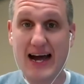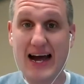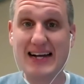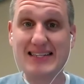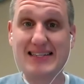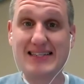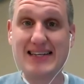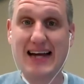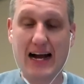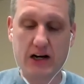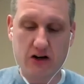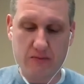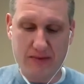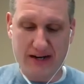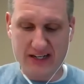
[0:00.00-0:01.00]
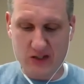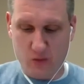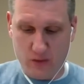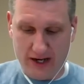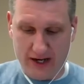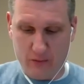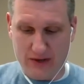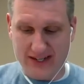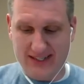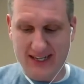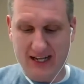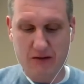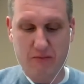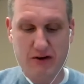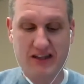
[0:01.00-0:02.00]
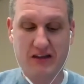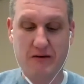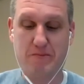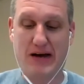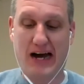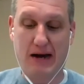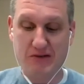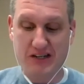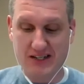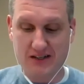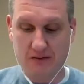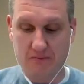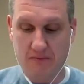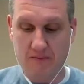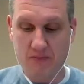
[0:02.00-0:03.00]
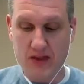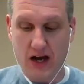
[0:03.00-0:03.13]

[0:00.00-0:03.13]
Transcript: and sacrament when we celebrate the baptism